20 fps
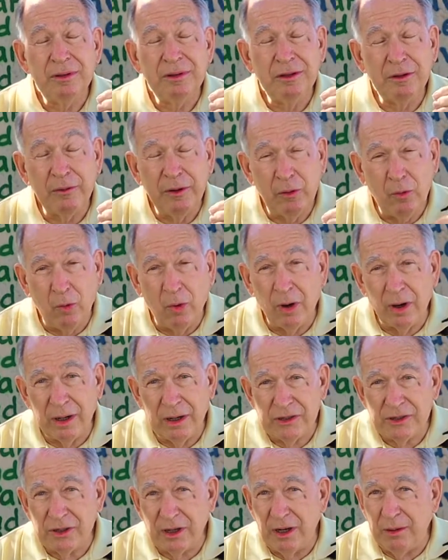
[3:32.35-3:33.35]
the
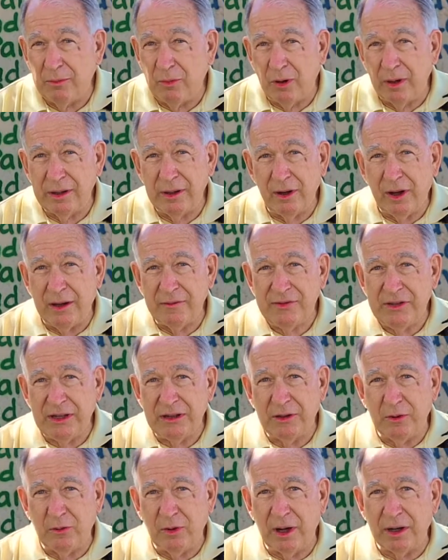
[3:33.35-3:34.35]
reward is going to more than
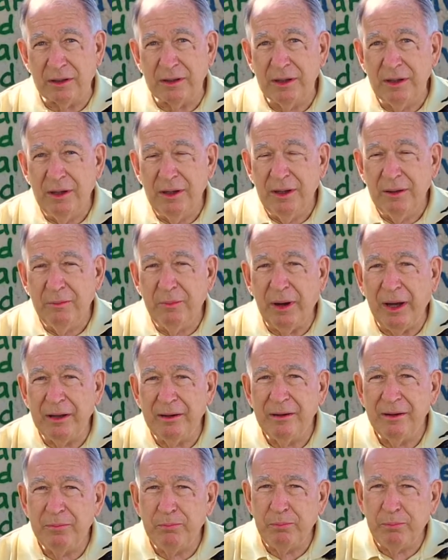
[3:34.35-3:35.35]
offset the work,
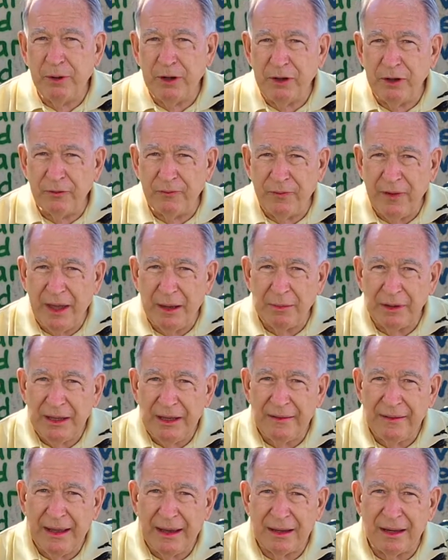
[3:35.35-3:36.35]
but put your
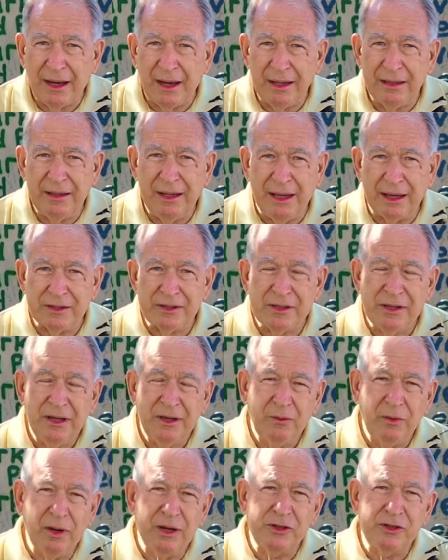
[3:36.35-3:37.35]
family in that context.
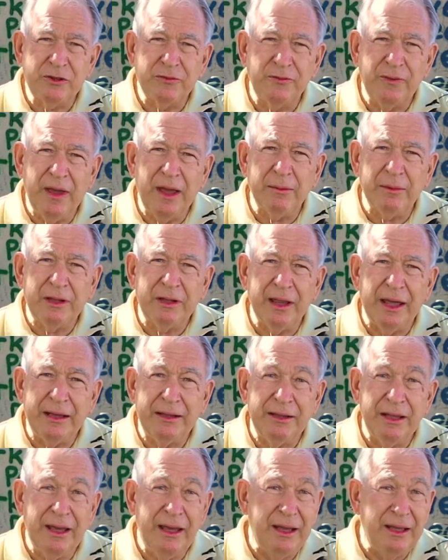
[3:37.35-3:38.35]
What does your family
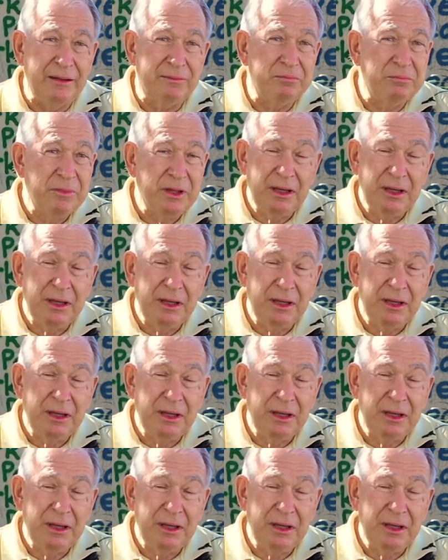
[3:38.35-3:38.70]
like to eat?